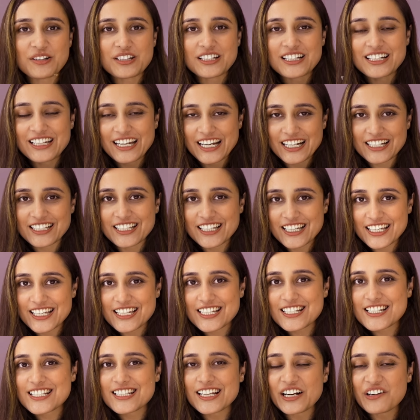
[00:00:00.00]
the great thing
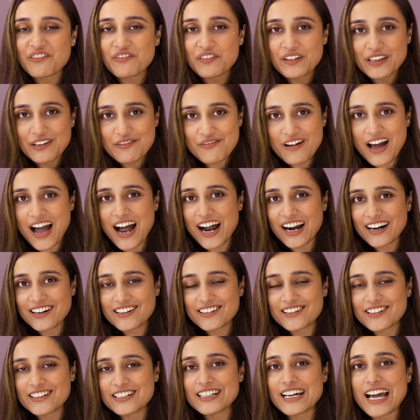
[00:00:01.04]
is that we've
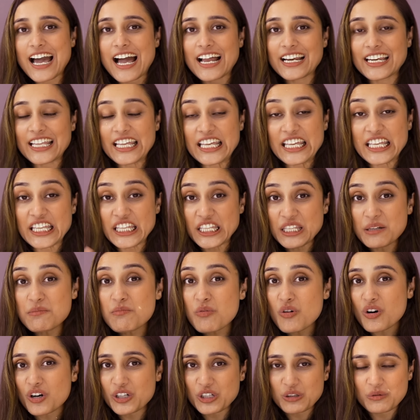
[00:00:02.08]
added an
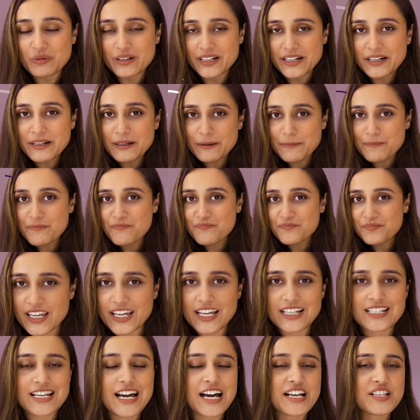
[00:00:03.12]
ebook to it.
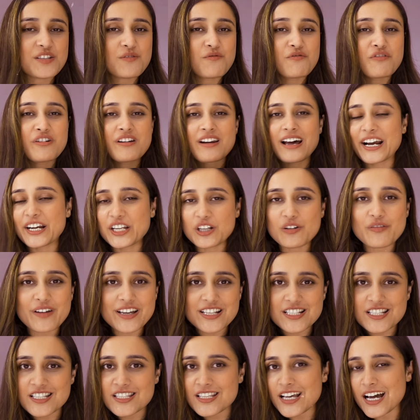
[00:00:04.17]
It has a variety of
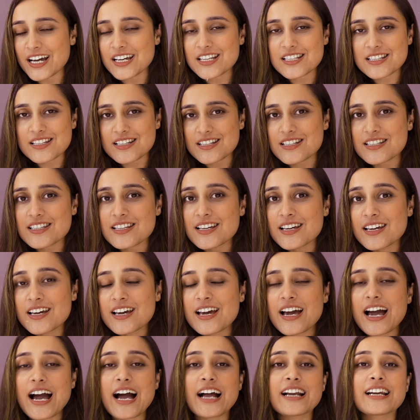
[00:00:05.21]
exercises
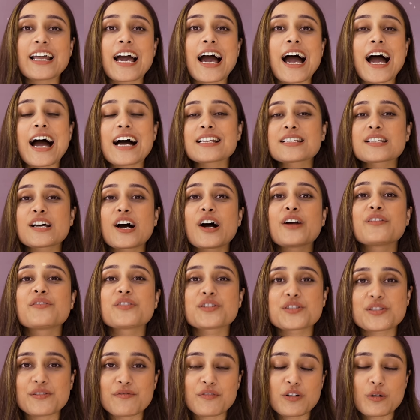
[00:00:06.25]
and has
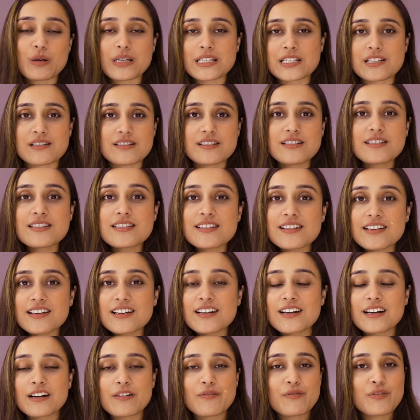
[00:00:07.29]
hundreds of questions,
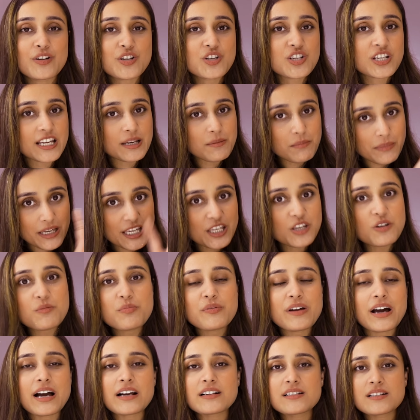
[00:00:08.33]
which can make you
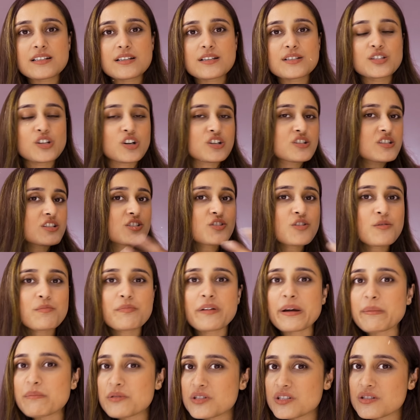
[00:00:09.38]
practice not just your
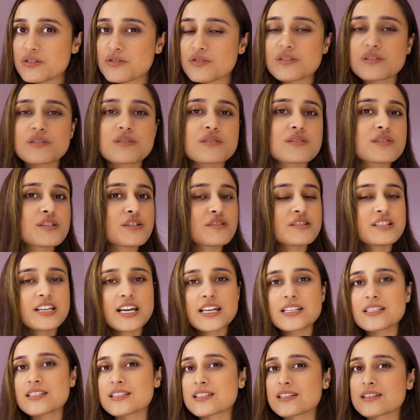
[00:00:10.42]
prepositions, your
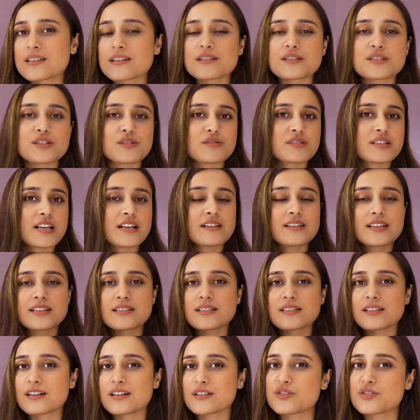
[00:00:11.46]
tenses, your
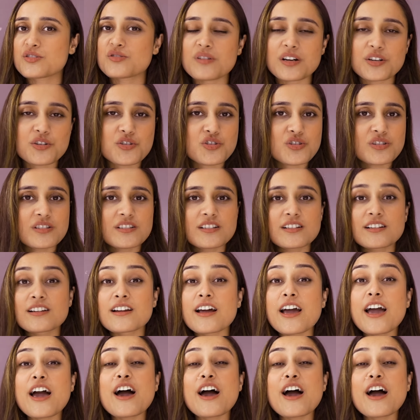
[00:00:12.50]
sentence construction,